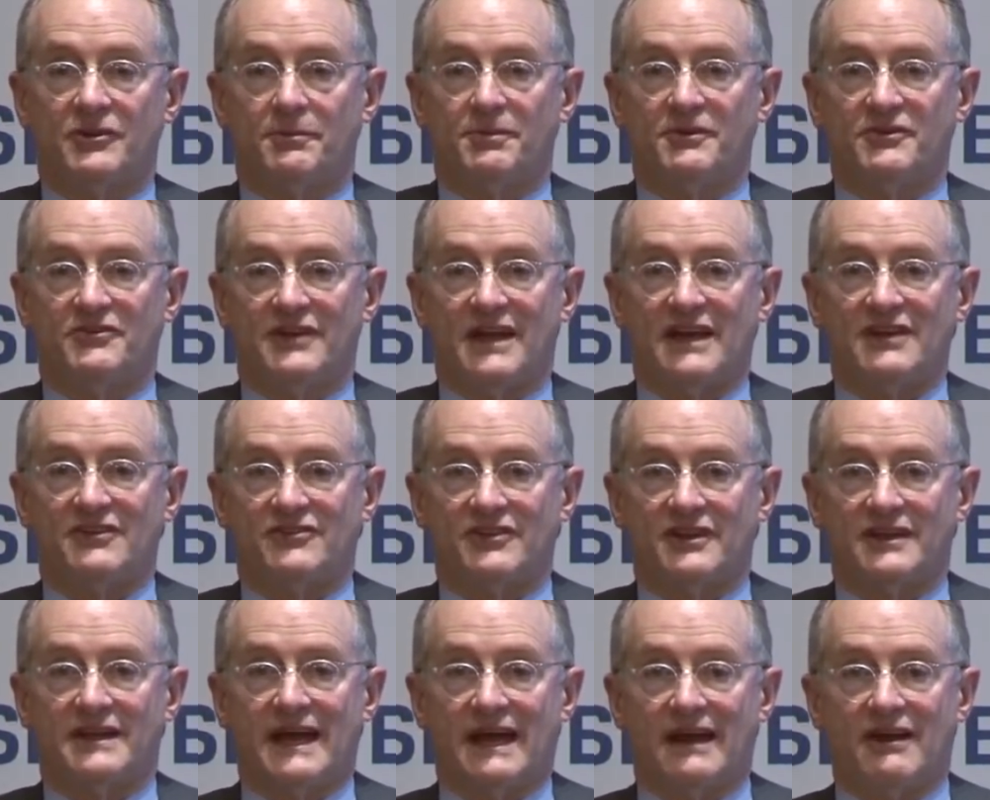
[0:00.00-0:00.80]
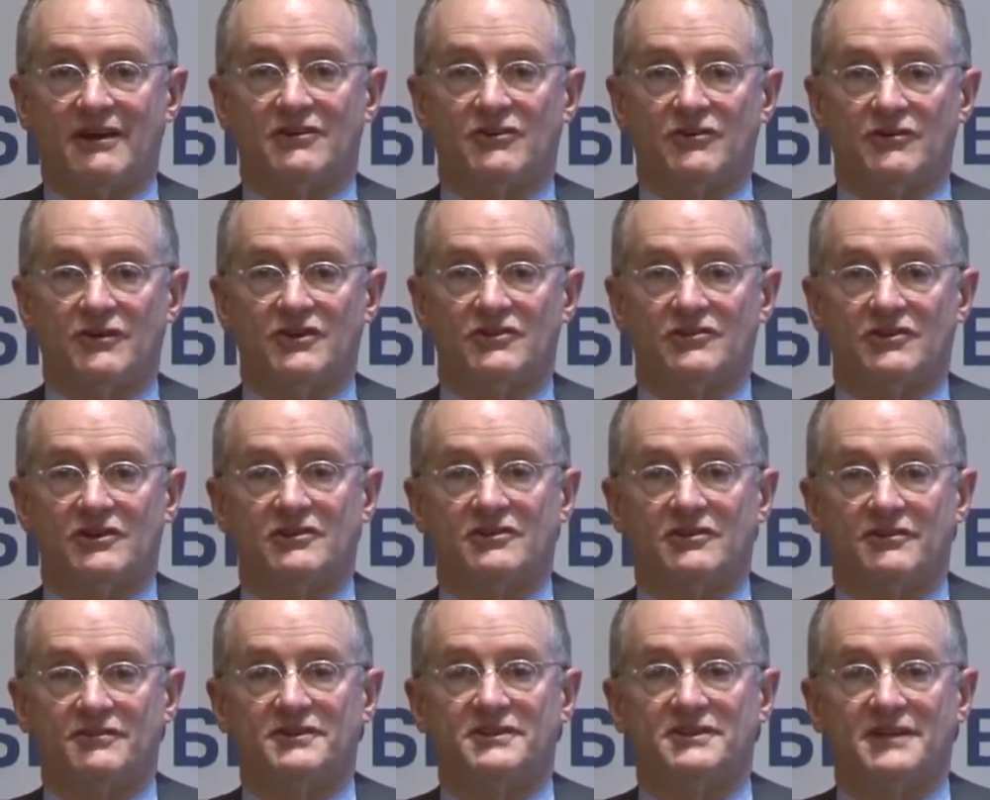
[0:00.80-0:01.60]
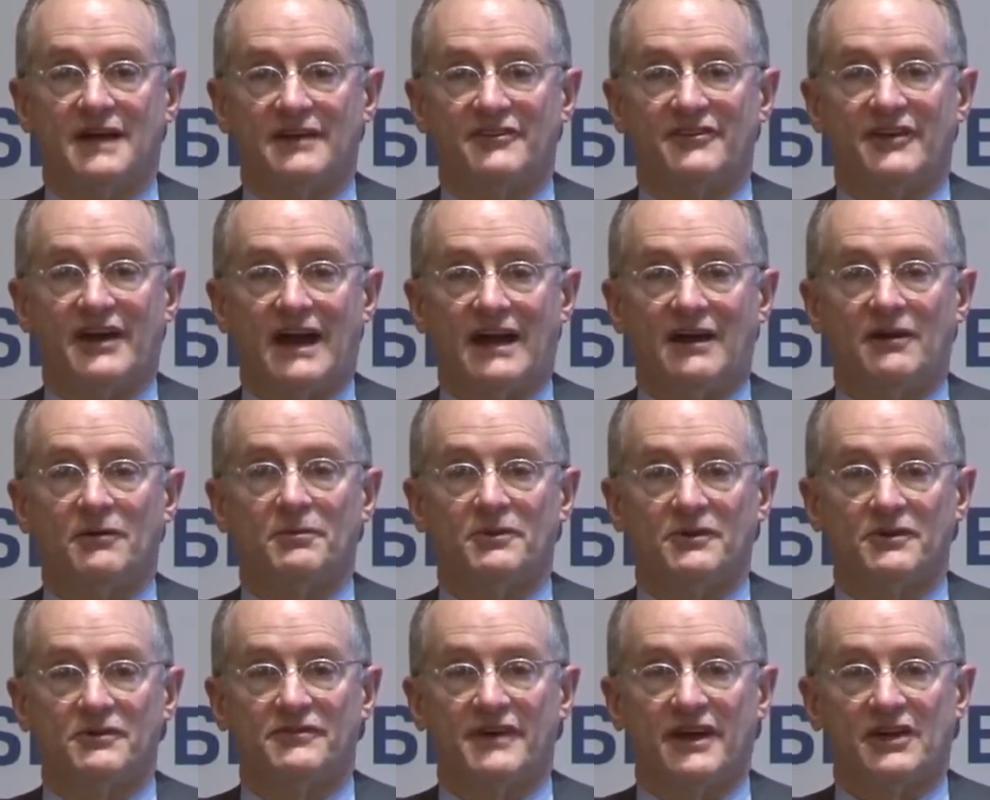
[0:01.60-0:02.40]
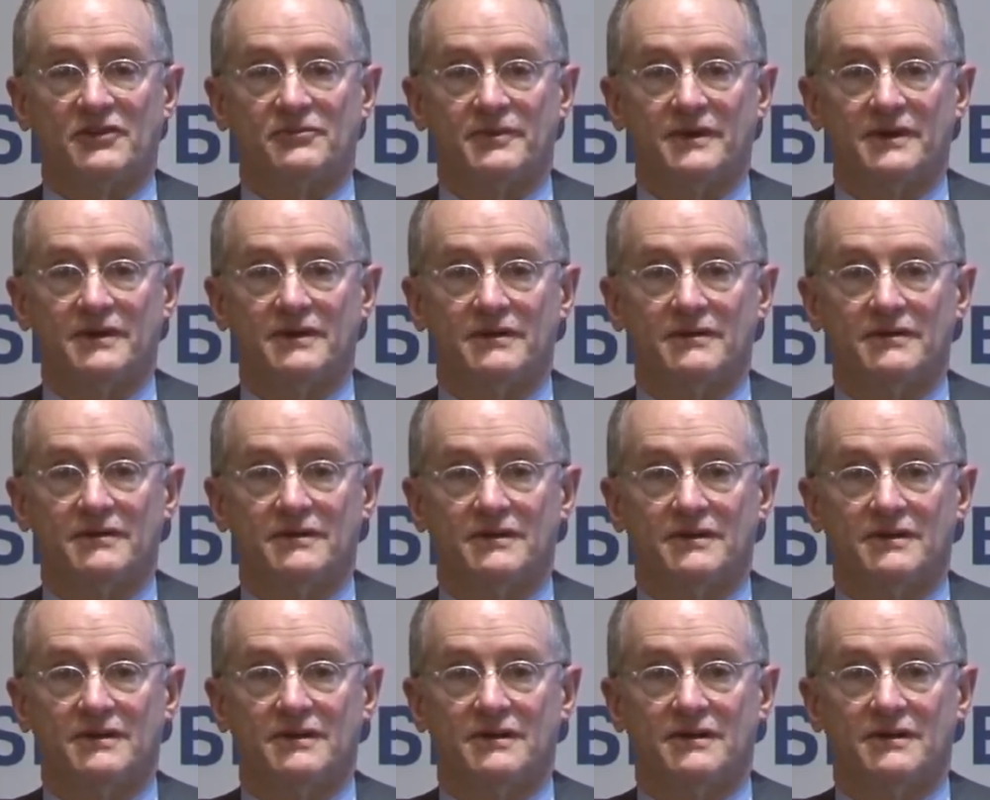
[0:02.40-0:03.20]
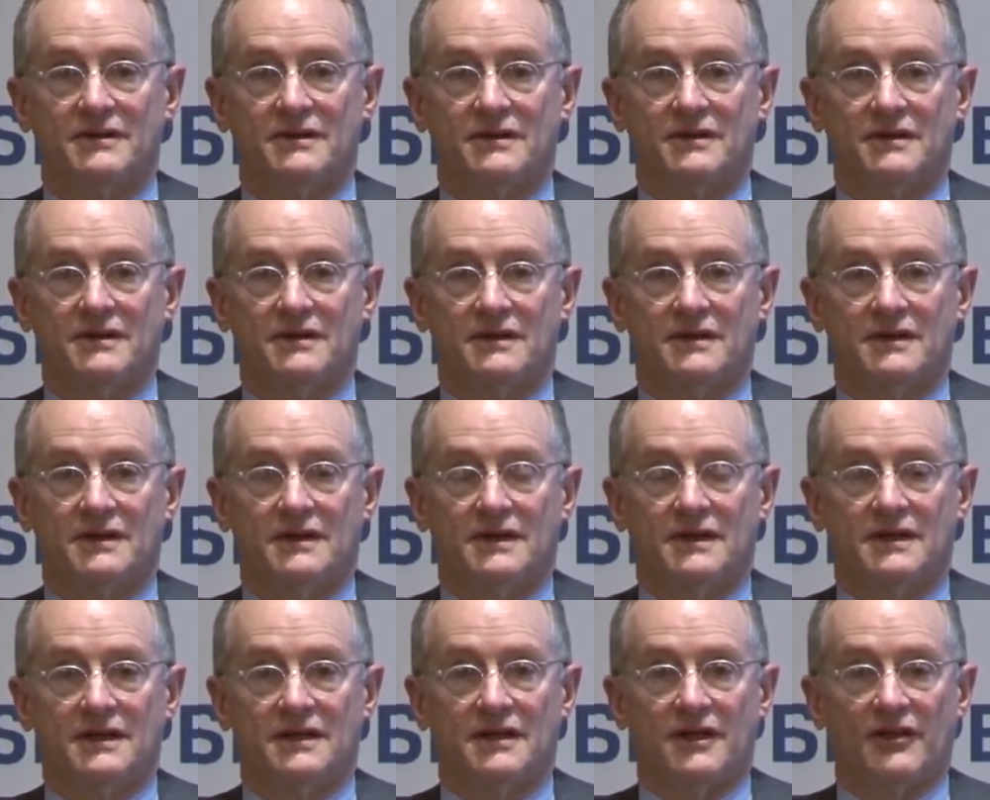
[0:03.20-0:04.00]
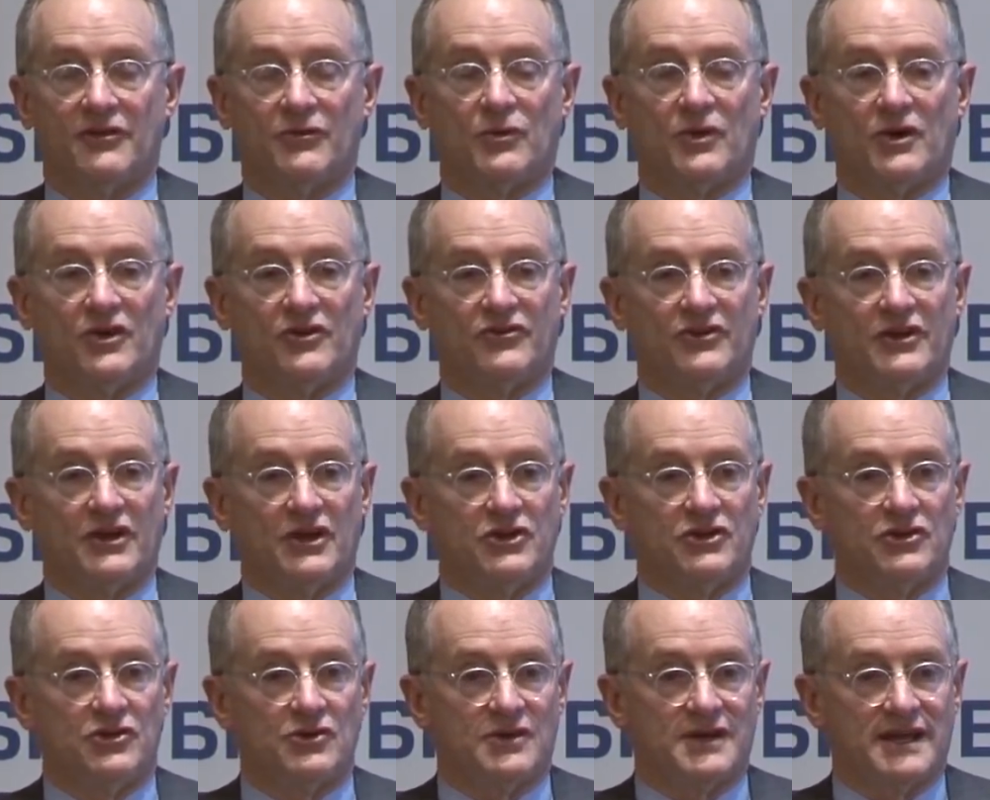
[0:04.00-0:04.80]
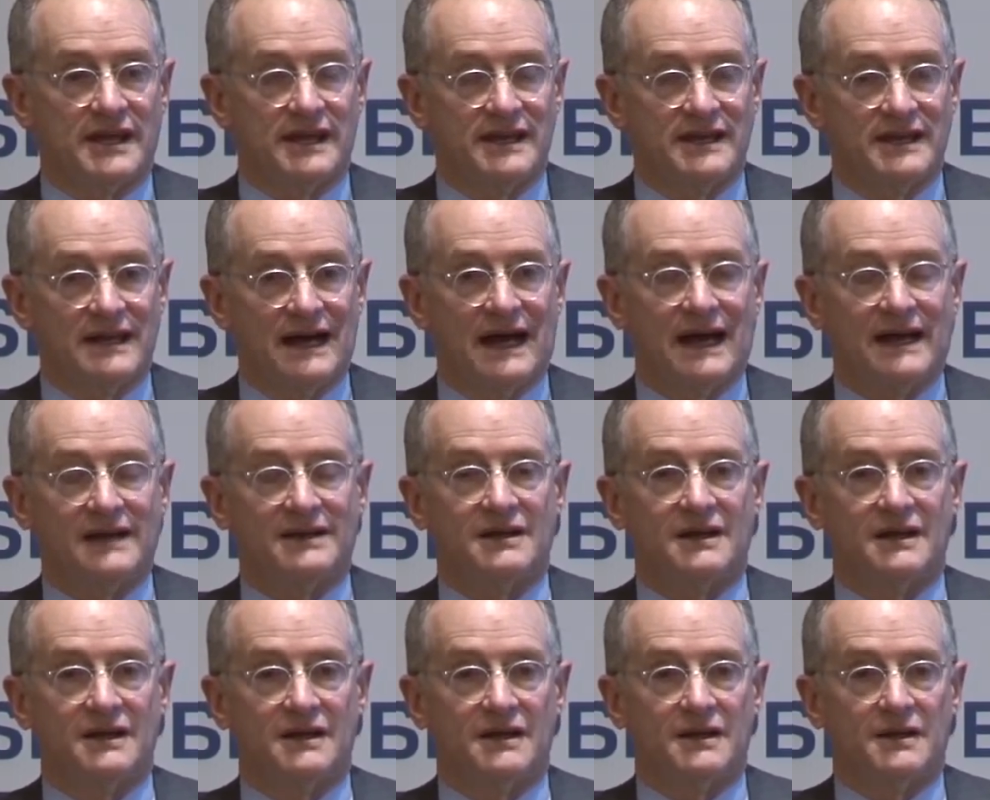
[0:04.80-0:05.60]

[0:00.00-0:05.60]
to possess the characteristics of a desirable investment. In other words, you cannot